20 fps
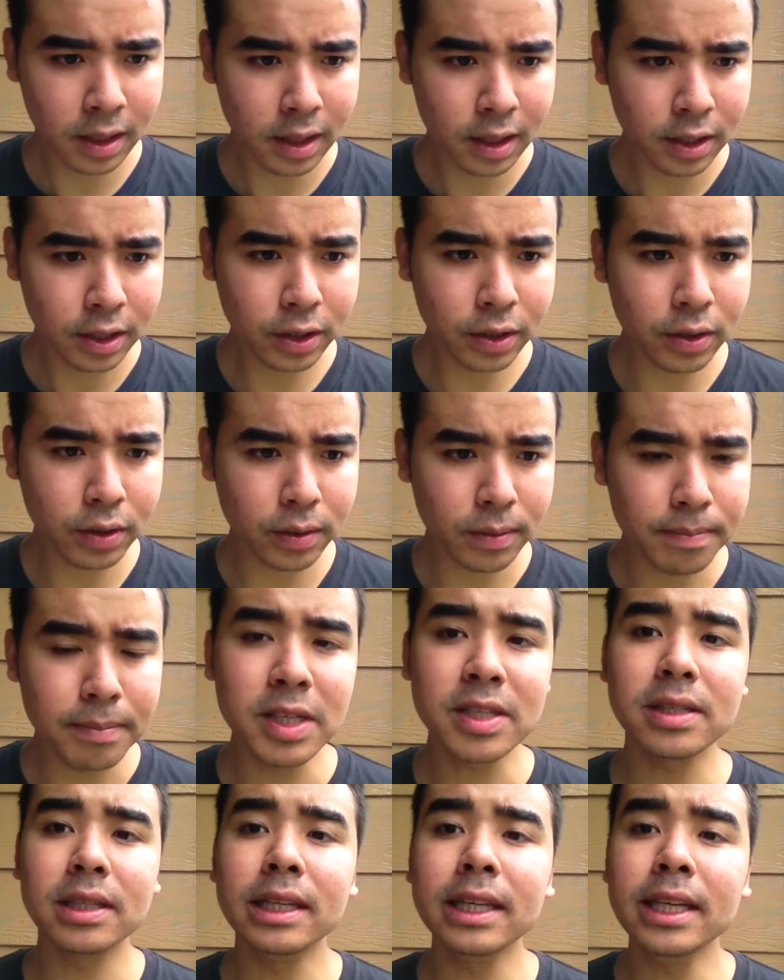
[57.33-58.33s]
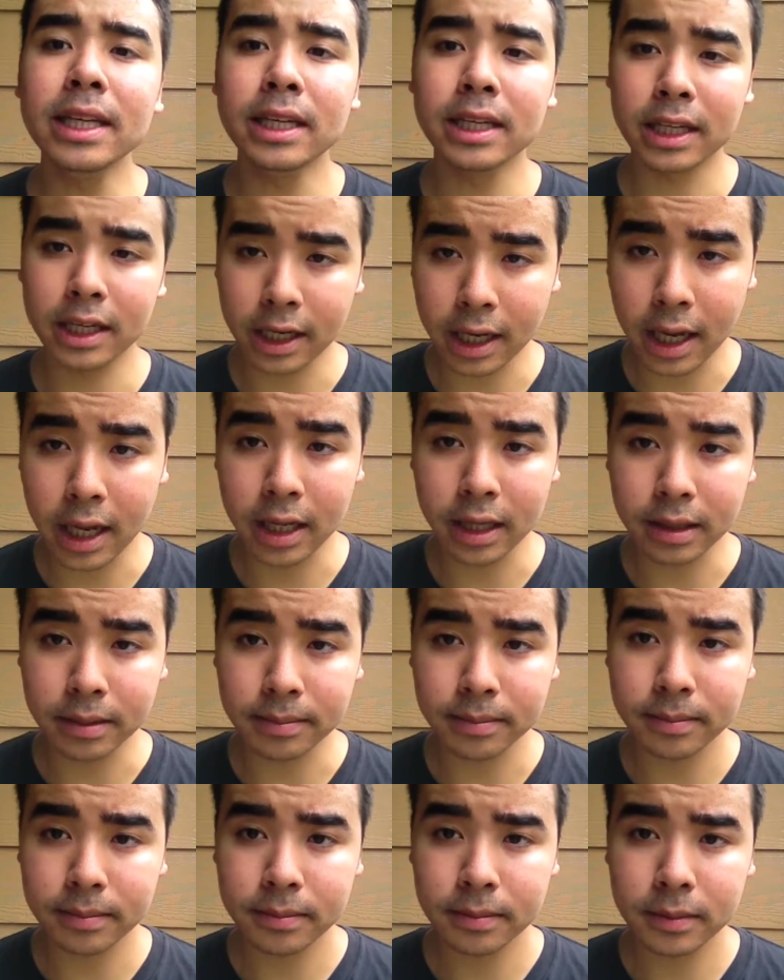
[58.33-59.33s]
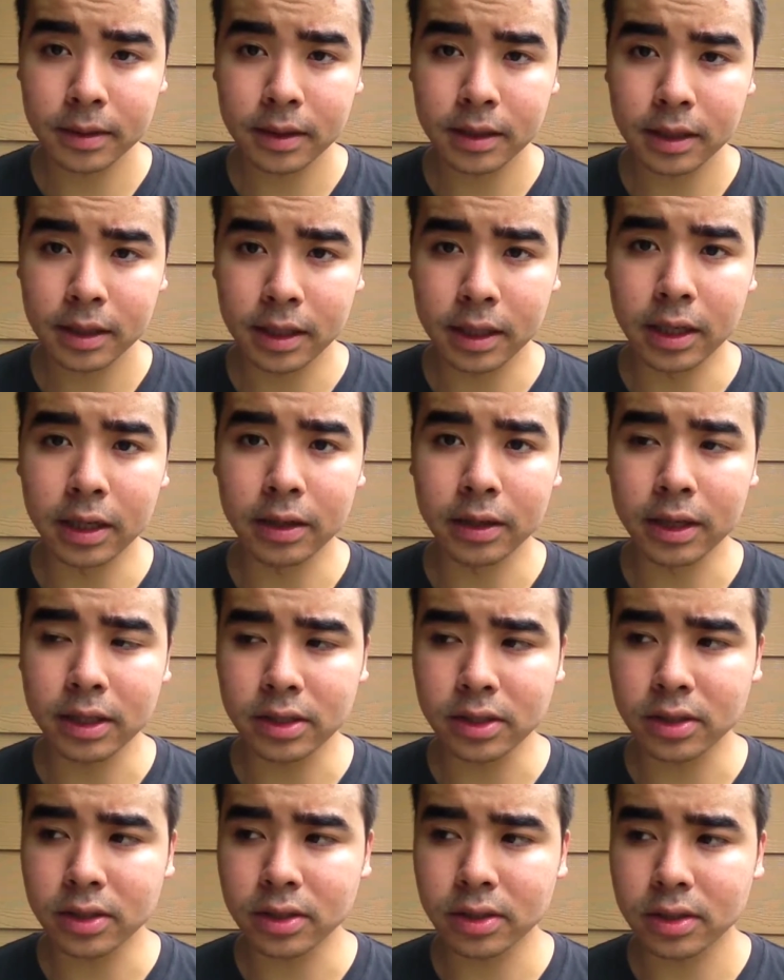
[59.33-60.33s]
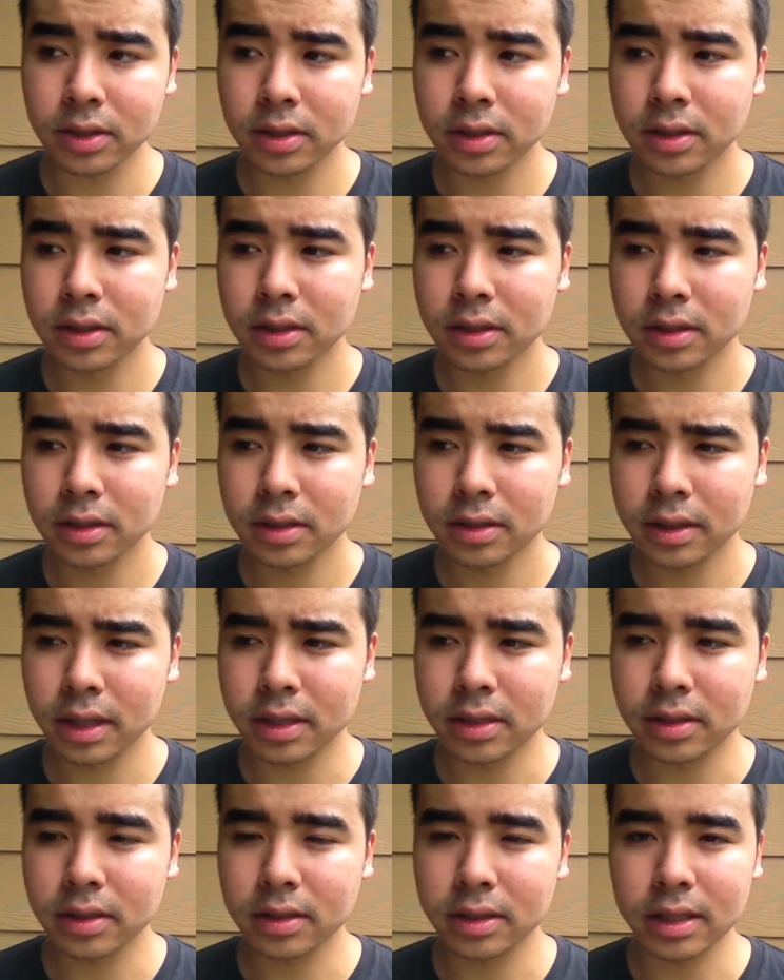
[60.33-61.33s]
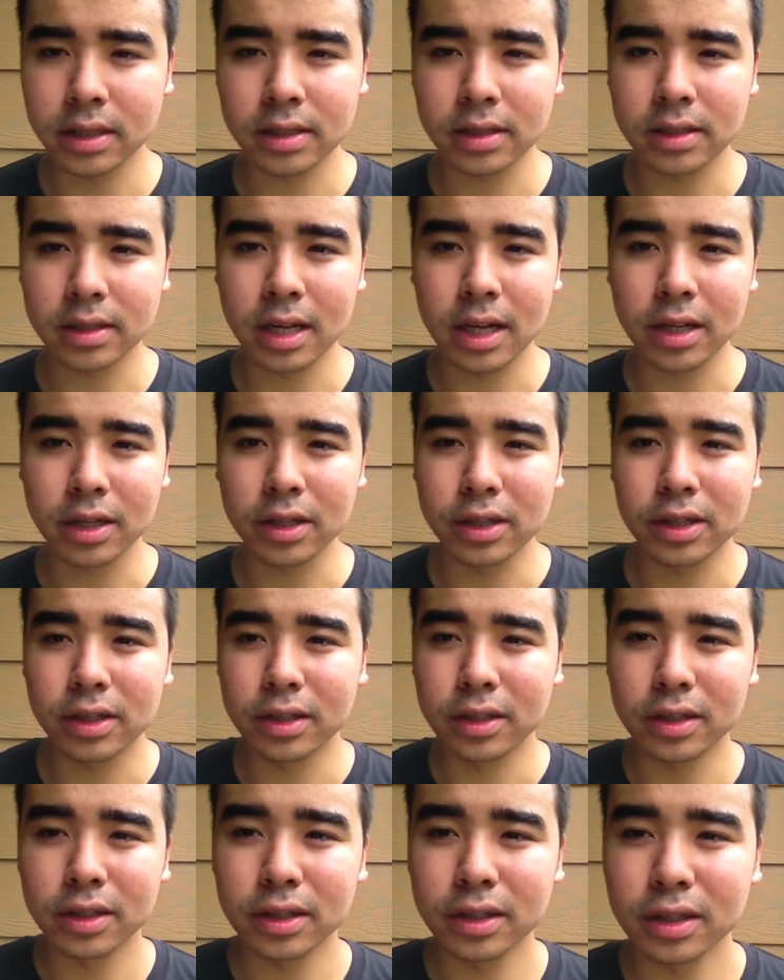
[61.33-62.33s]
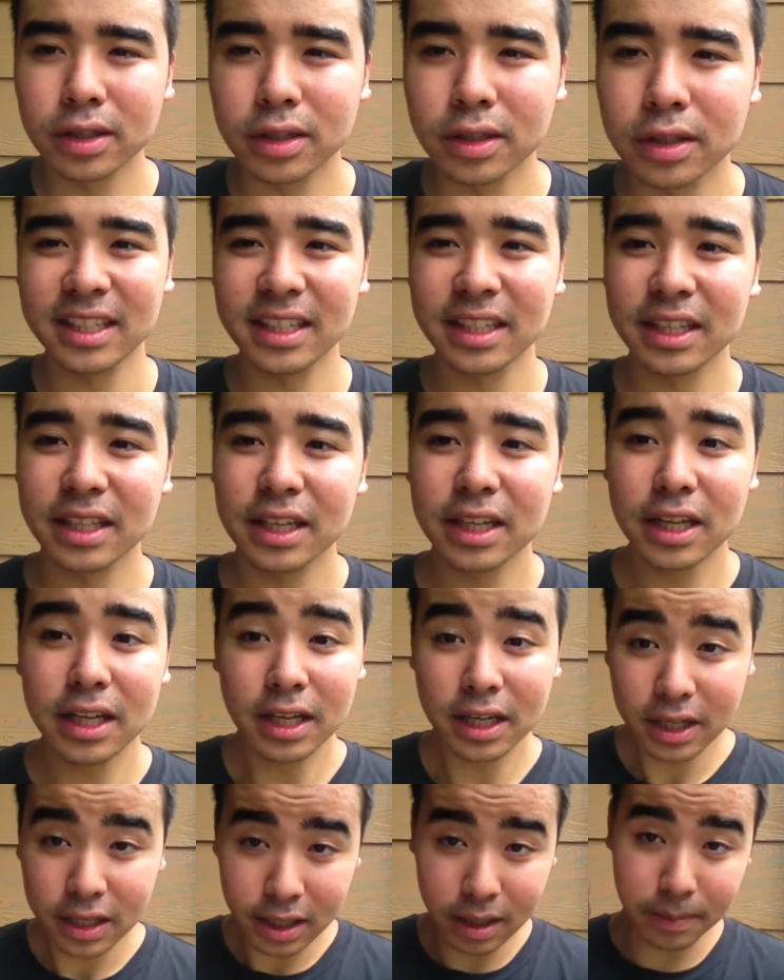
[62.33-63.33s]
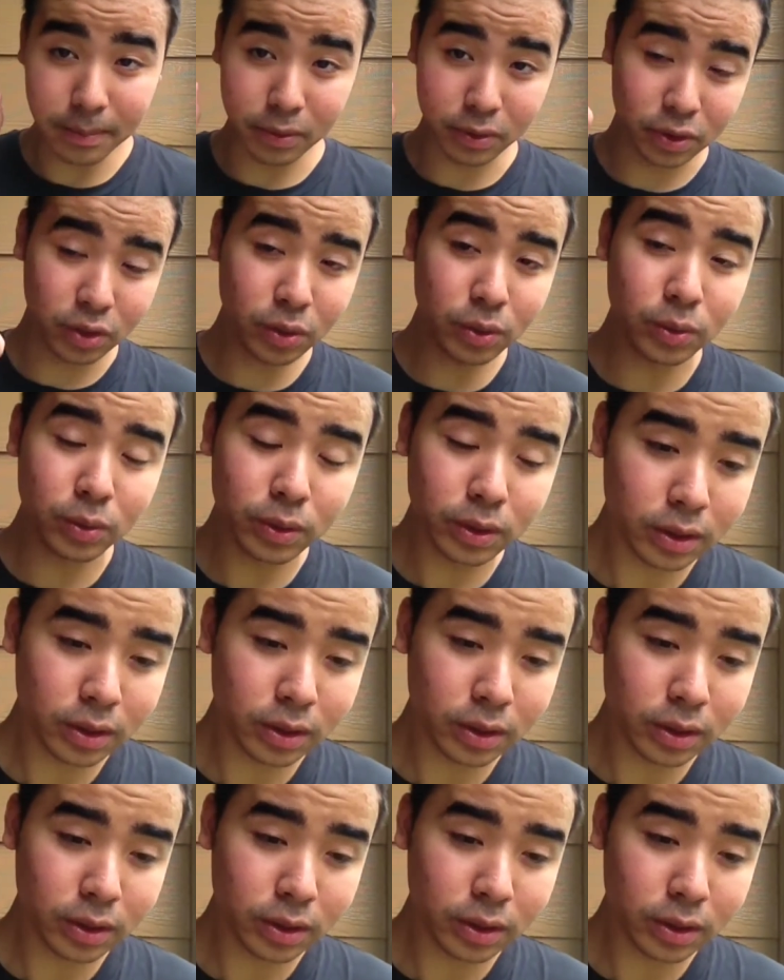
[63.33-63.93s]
you're misleading the guy. You know, that's not good. Number two